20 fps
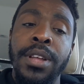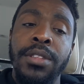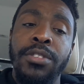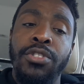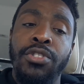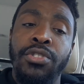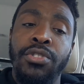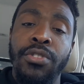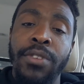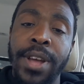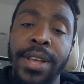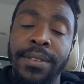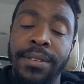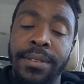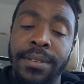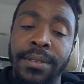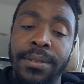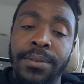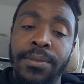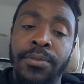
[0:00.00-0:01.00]

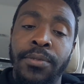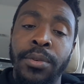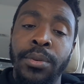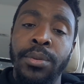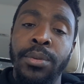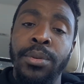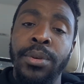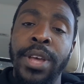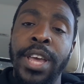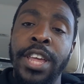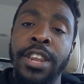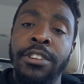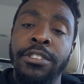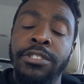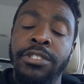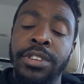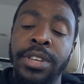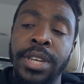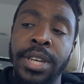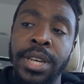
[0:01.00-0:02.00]
stressful
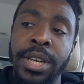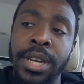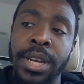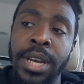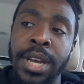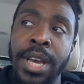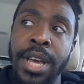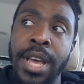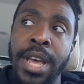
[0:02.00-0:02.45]
energy,